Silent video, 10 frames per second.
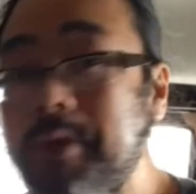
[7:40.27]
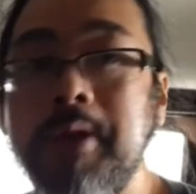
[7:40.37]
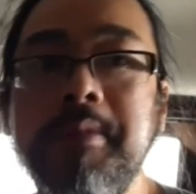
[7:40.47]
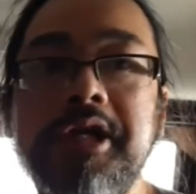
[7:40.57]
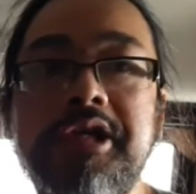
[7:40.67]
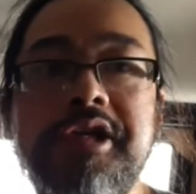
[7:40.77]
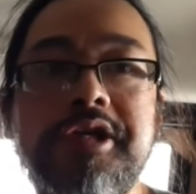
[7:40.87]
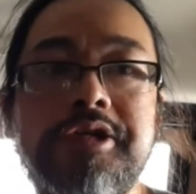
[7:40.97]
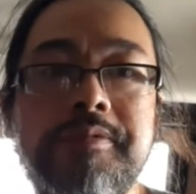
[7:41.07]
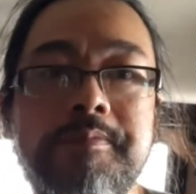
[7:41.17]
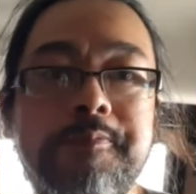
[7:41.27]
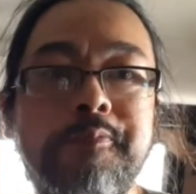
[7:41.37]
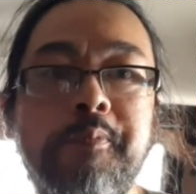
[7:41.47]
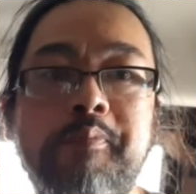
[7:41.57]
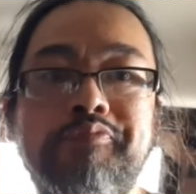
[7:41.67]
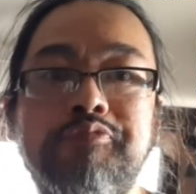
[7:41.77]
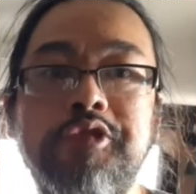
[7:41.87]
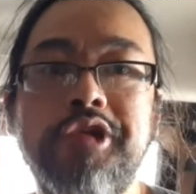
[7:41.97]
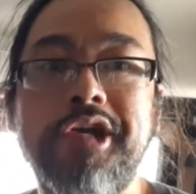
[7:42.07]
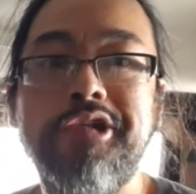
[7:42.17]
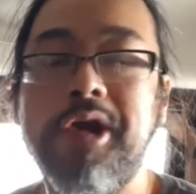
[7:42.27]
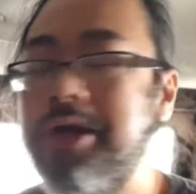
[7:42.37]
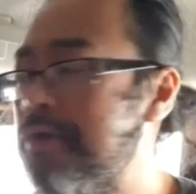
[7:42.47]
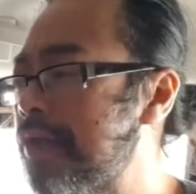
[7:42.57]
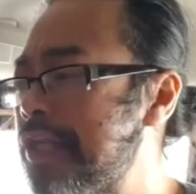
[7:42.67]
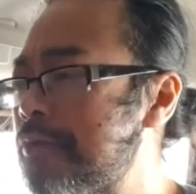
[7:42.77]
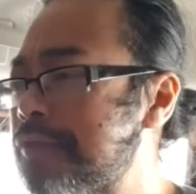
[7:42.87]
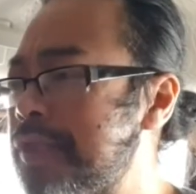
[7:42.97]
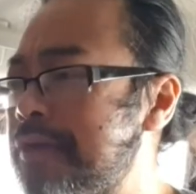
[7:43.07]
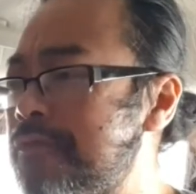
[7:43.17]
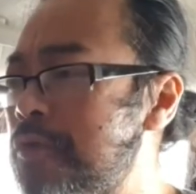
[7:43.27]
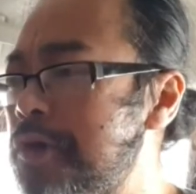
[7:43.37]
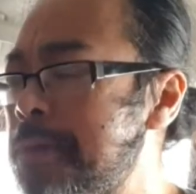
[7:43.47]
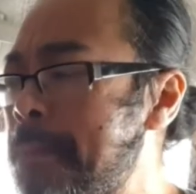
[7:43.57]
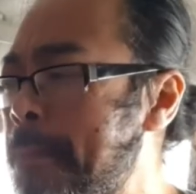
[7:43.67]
Mini quiche, giant tiger. I think it was like for